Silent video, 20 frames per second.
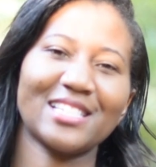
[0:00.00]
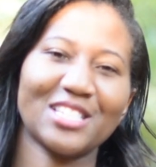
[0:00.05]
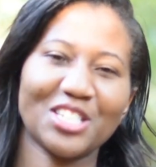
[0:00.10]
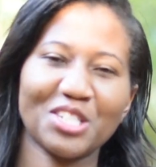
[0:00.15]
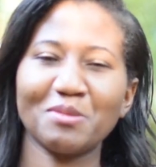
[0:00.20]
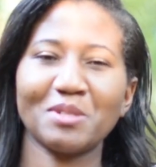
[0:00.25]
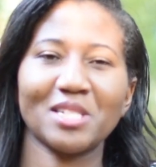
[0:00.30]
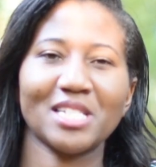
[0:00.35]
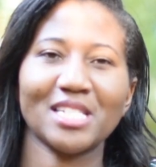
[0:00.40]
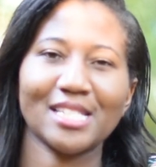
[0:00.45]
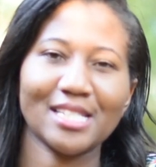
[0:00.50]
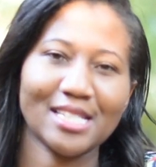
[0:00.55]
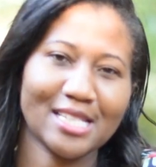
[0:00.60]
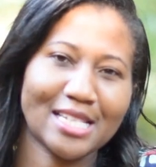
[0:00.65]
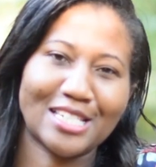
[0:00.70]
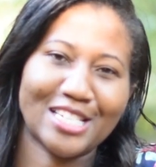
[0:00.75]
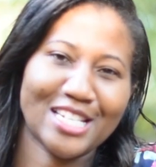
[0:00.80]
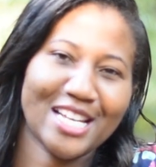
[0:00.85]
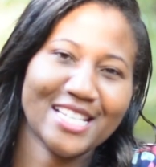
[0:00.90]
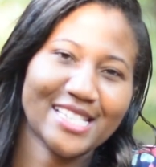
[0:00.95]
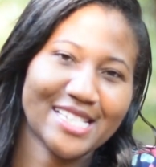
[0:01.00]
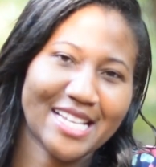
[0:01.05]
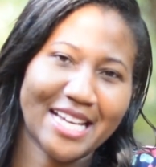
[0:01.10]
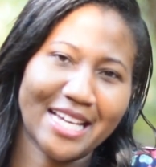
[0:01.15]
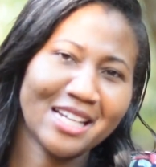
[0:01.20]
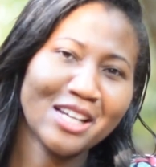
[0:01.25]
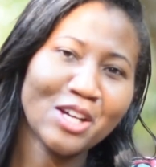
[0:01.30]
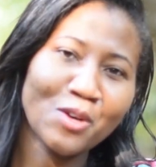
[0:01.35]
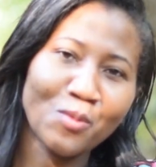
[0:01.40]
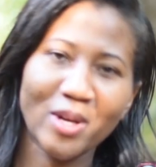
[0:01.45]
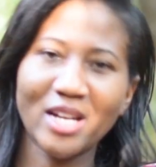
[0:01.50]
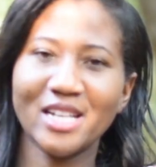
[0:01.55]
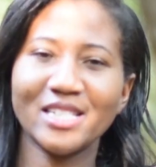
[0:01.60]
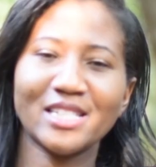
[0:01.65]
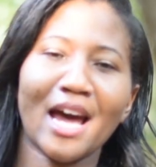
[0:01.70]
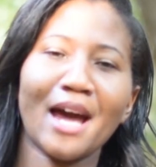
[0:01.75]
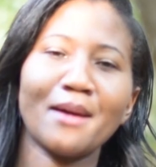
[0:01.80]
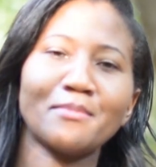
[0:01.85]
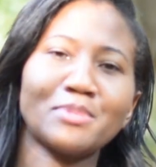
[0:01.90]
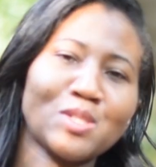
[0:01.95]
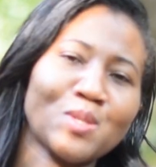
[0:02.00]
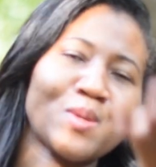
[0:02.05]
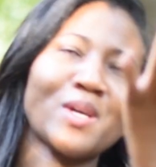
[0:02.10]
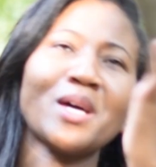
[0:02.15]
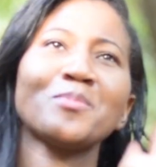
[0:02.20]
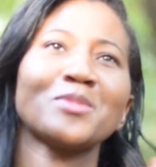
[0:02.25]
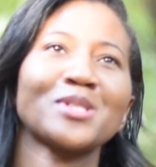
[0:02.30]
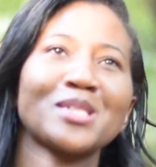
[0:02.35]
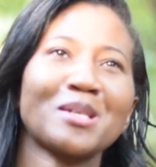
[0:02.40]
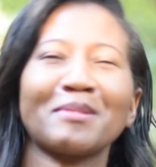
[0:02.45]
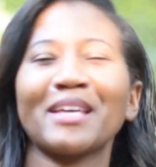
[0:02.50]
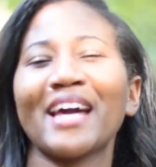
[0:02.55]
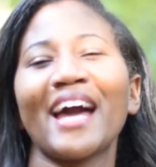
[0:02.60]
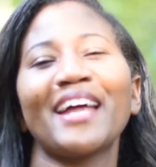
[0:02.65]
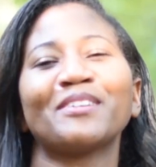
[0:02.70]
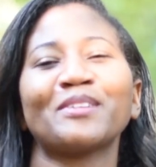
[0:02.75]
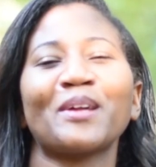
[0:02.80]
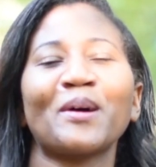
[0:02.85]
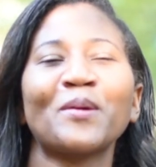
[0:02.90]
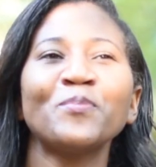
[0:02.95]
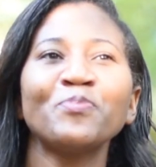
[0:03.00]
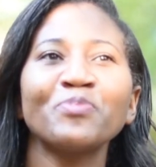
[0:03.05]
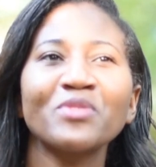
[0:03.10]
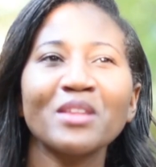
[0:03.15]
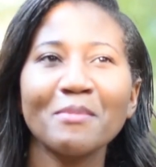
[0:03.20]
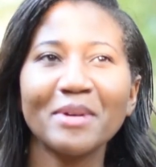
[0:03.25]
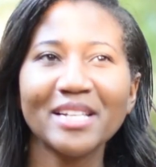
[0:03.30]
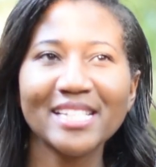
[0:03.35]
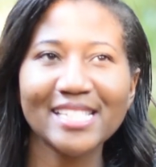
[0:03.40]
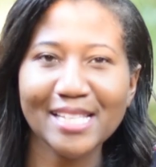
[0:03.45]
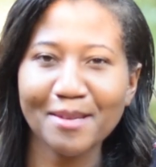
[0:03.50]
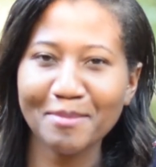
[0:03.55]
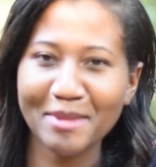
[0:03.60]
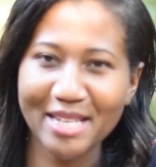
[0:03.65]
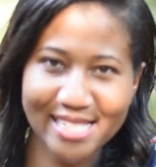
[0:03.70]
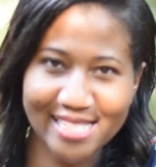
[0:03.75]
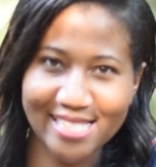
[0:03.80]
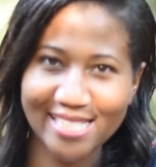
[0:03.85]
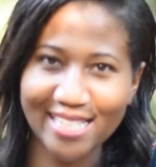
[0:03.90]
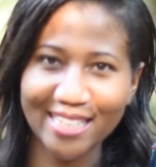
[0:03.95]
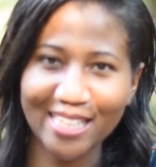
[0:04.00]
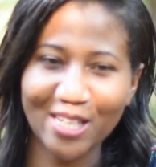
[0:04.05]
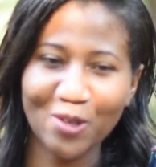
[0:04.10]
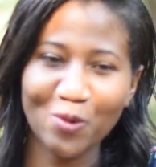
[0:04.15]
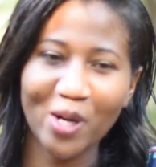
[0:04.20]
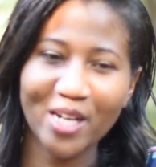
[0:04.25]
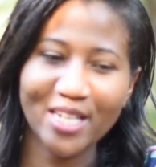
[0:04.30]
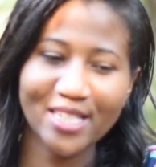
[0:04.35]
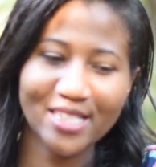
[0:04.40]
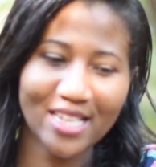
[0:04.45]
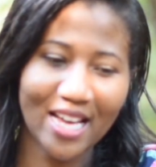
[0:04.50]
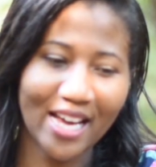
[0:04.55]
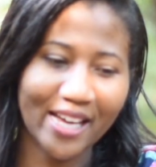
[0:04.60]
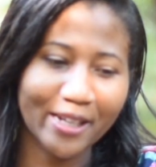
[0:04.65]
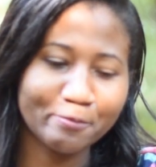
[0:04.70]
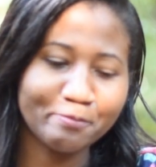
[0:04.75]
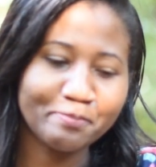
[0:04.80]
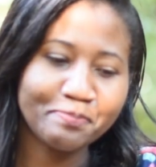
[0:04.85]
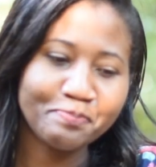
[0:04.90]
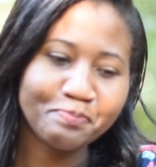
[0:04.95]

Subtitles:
and she was just suggesting ring types to him or something. I don't know, but it's something silly where it's like,